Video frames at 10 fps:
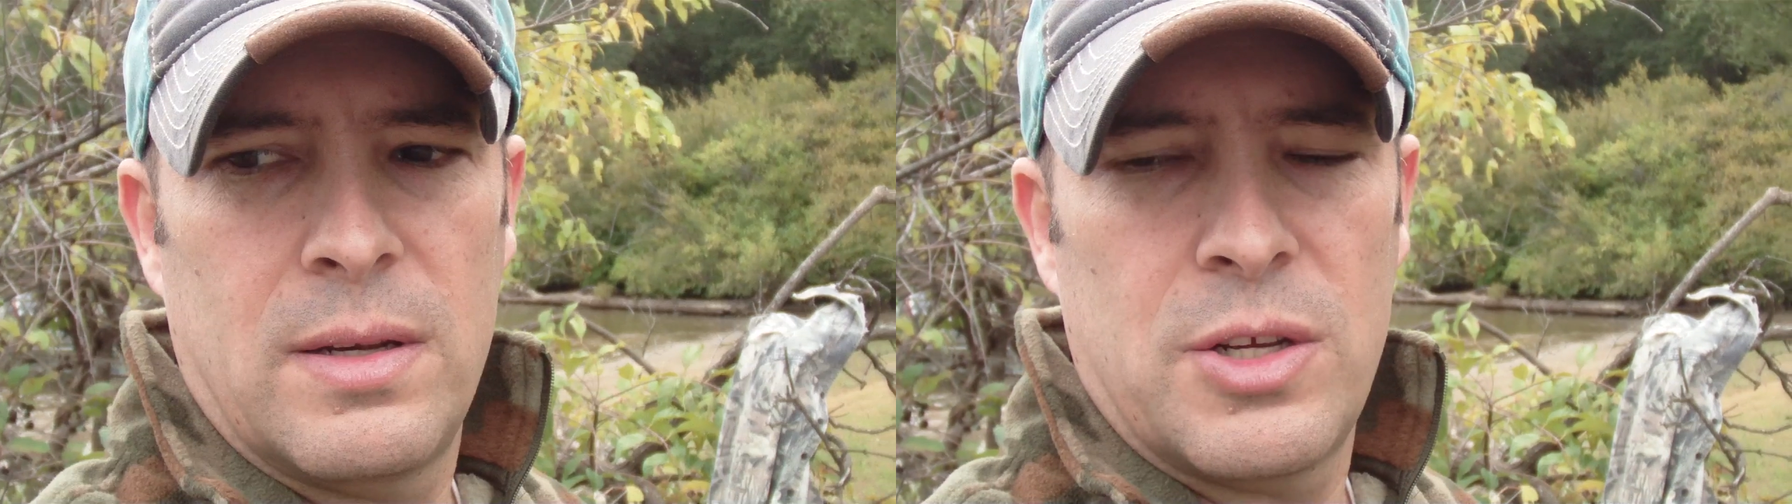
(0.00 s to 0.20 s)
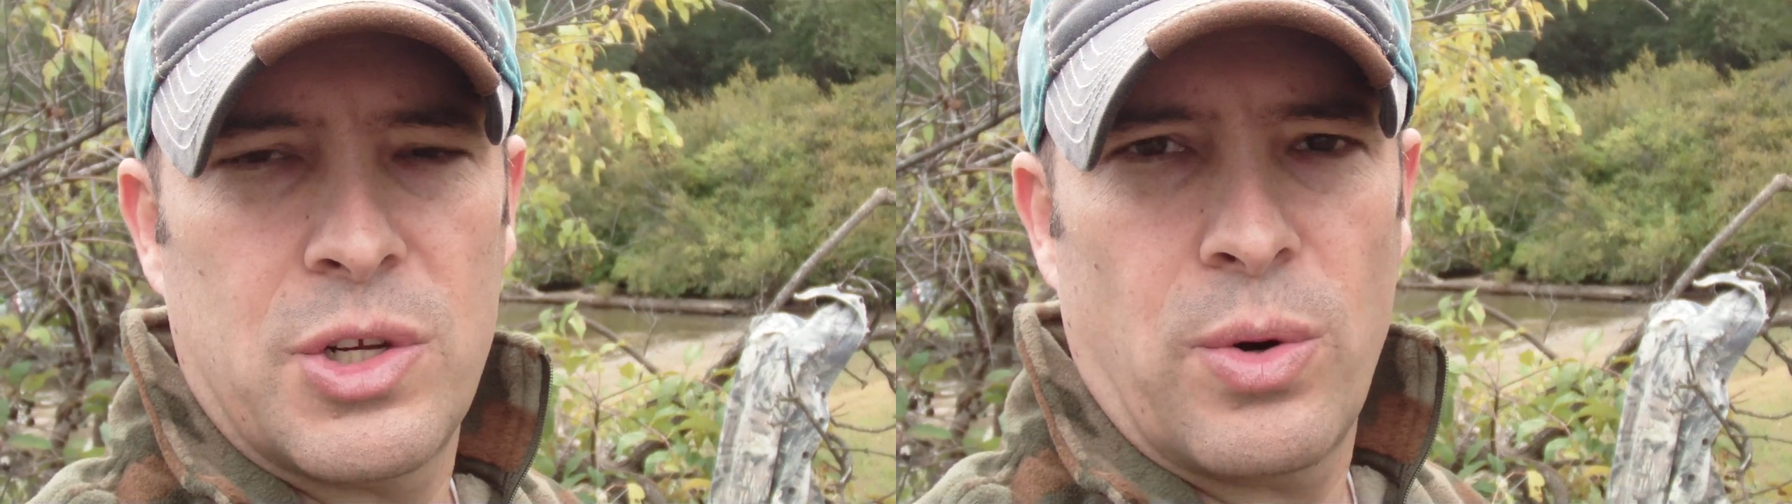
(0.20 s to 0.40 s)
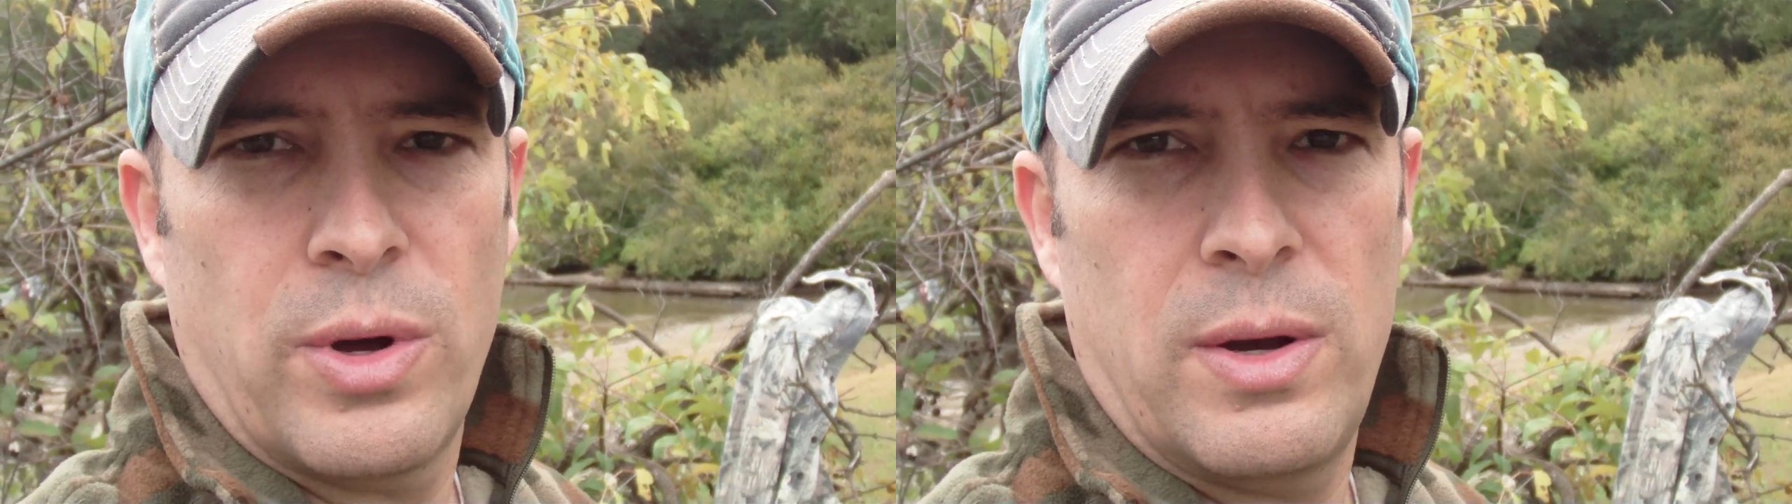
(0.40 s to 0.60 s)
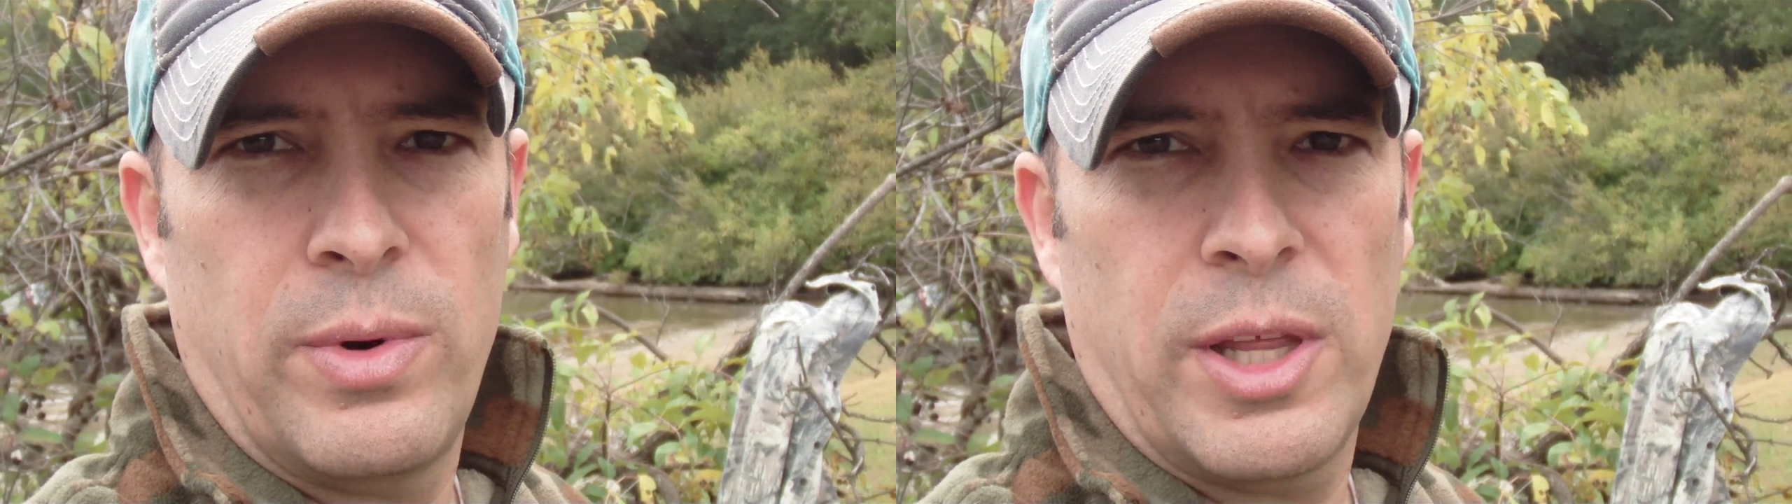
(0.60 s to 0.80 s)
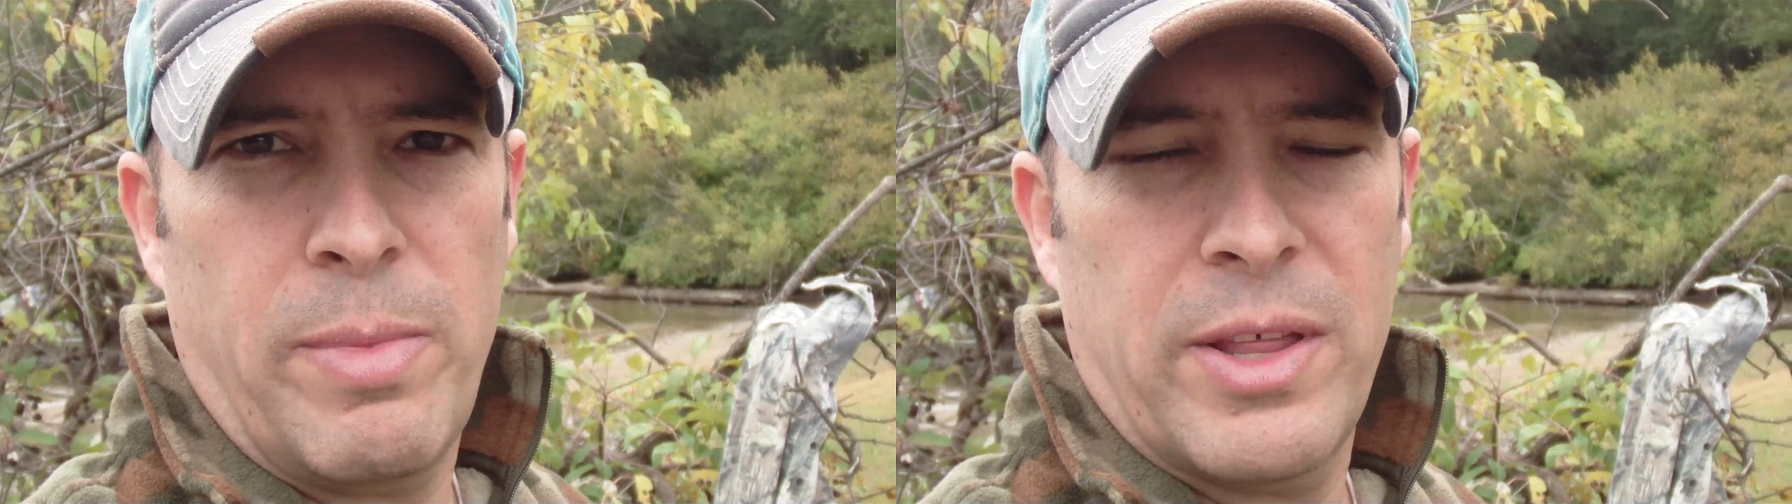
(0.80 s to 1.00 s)
destroyed
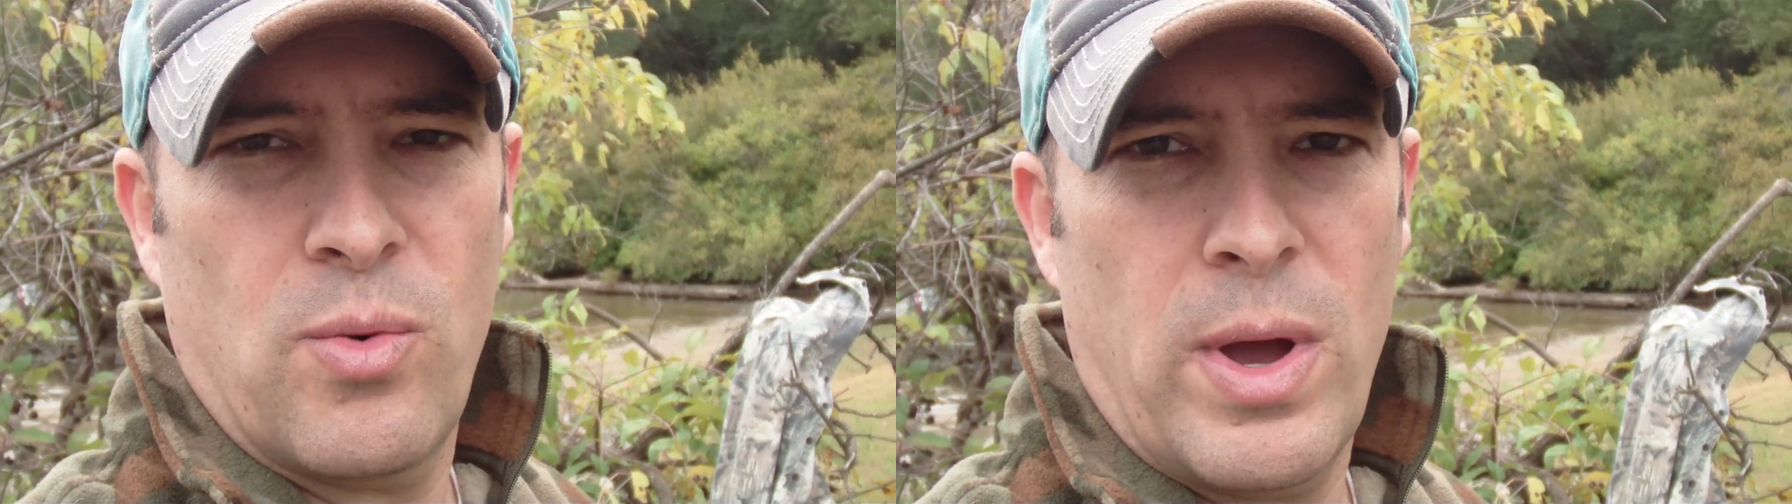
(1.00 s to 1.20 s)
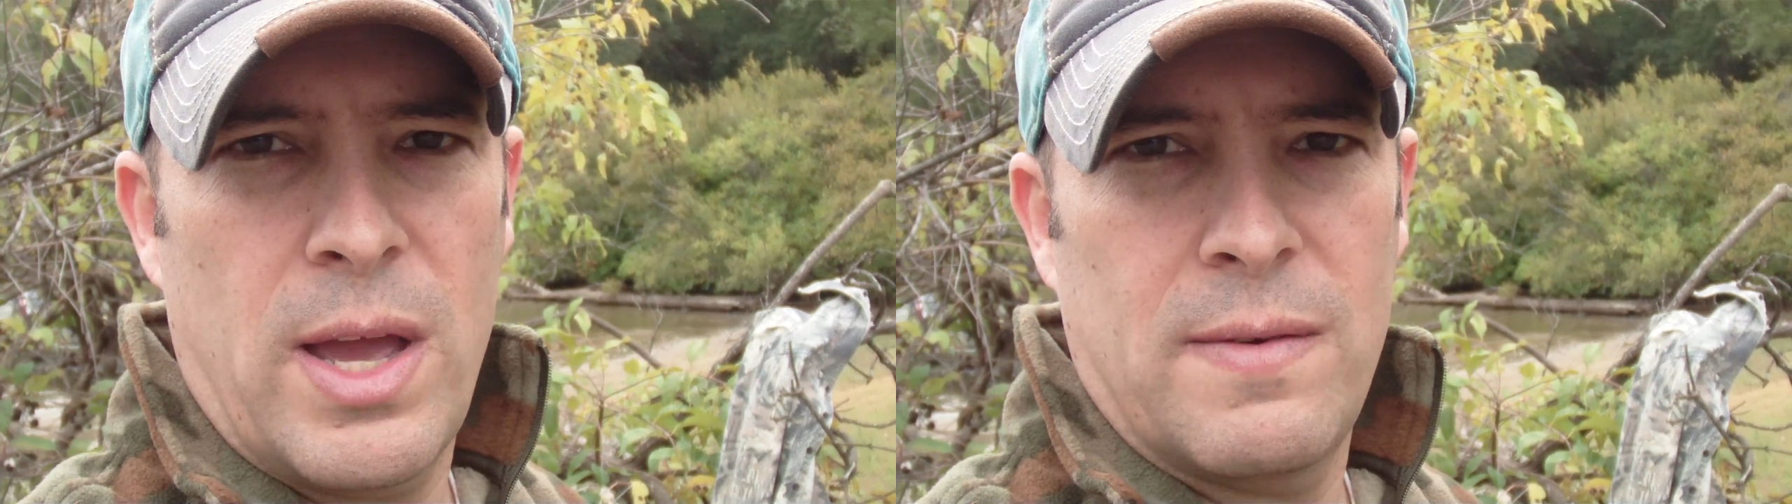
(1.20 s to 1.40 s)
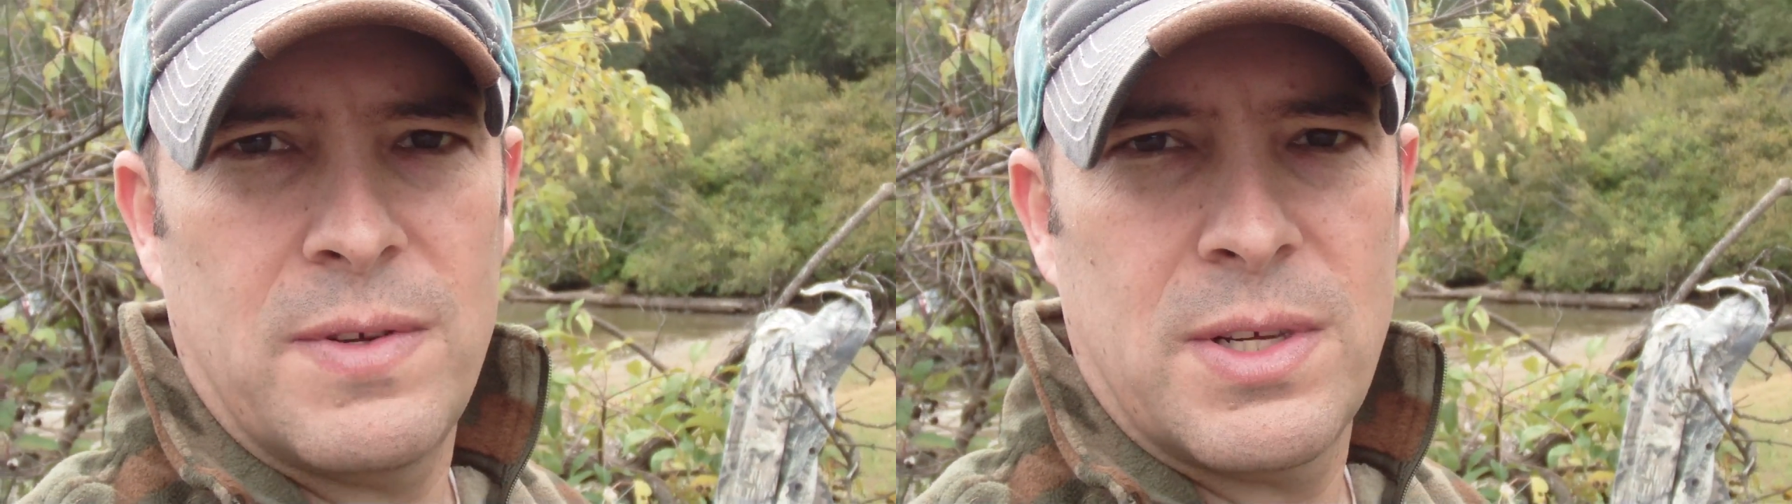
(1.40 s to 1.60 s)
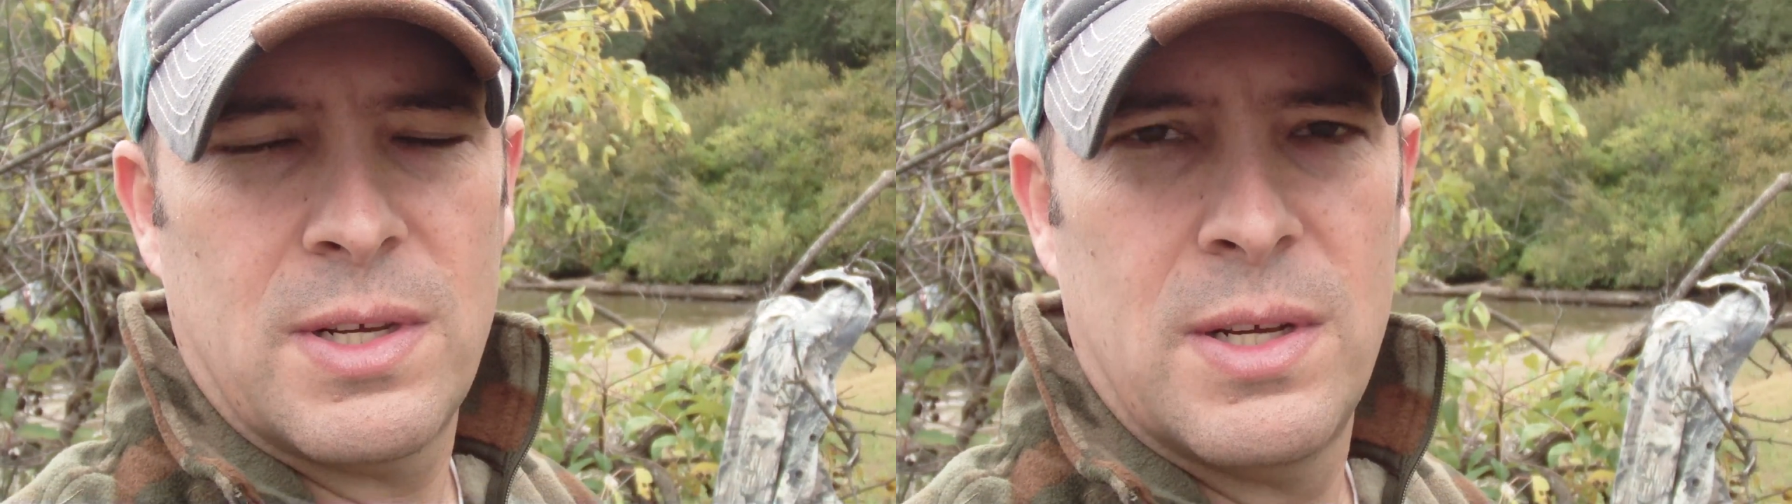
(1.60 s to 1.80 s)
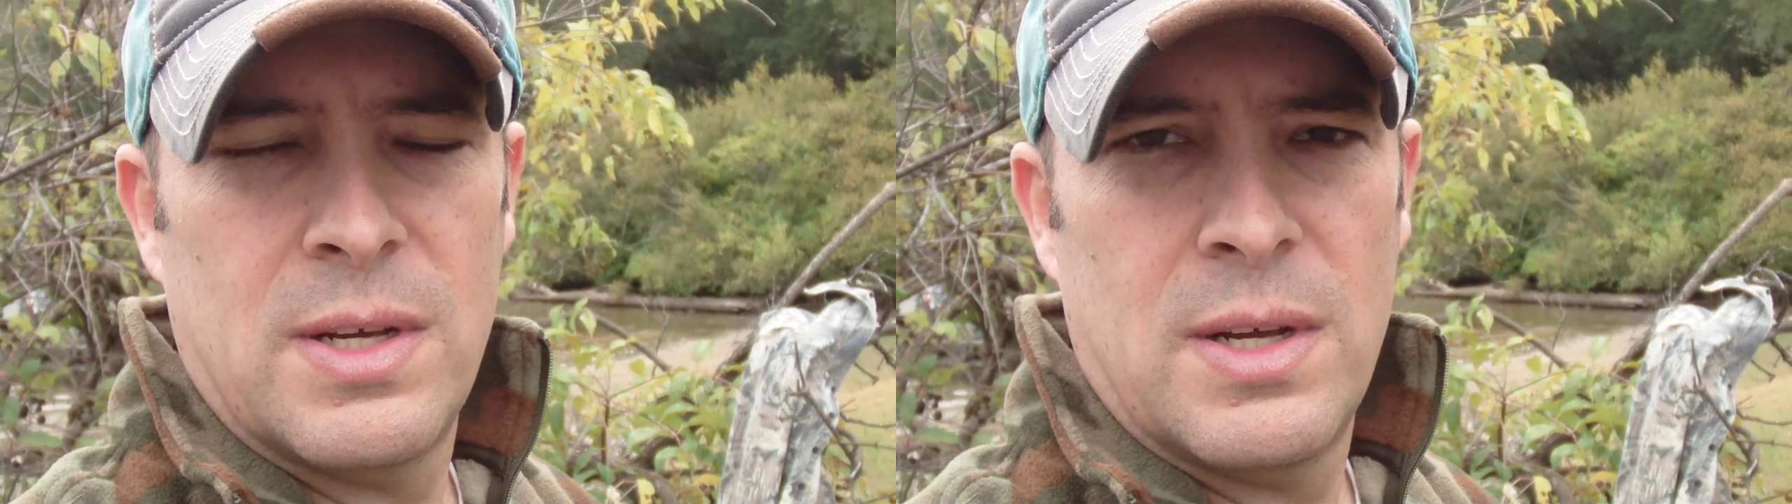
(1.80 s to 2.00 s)
really by the waves